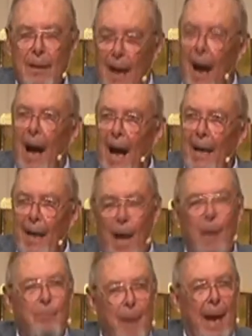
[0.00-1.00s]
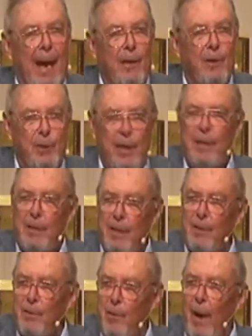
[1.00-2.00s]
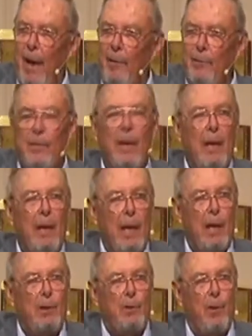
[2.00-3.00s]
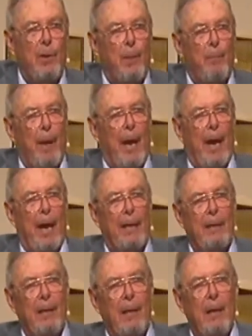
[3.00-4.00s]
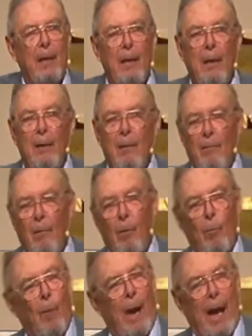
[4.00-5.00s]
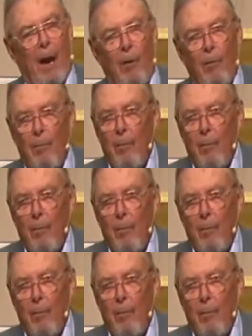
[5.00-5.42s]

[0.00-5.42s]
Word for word: God and man, Jesus Christ, into the pan. Wow.